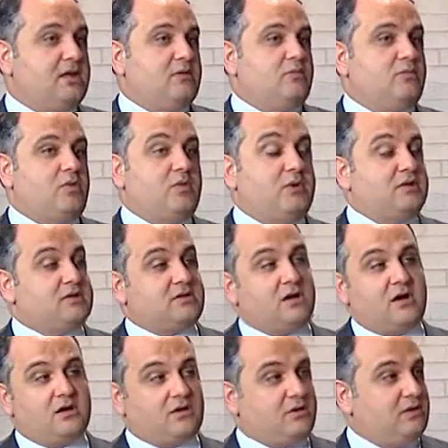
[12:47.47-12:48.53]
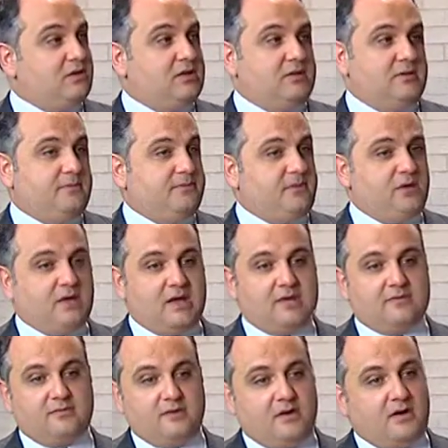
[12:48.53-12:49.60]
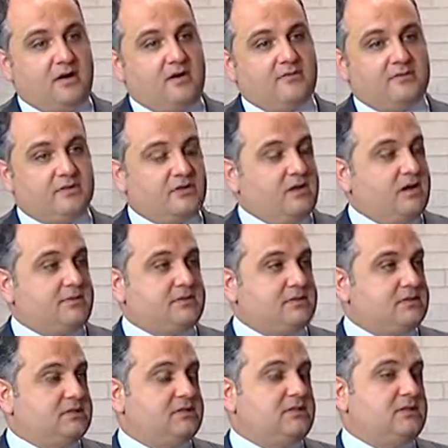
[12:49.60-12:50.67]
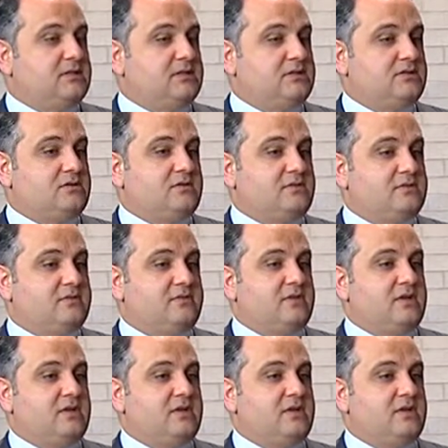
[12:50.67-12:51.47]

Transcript: But when it's caught early, you have often options in terms of